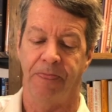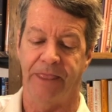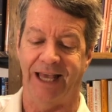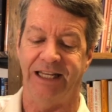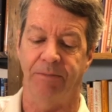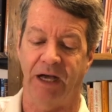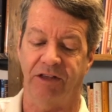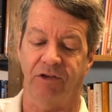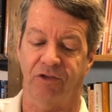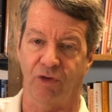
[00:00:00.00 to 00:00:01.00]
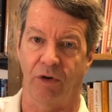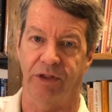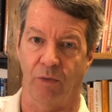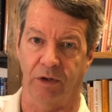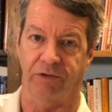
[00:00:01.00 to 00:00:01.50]
that he might destroy
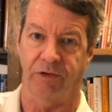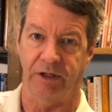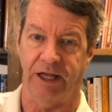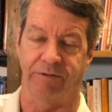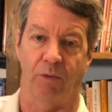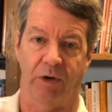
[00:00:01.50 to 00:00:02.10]
the works of the devil.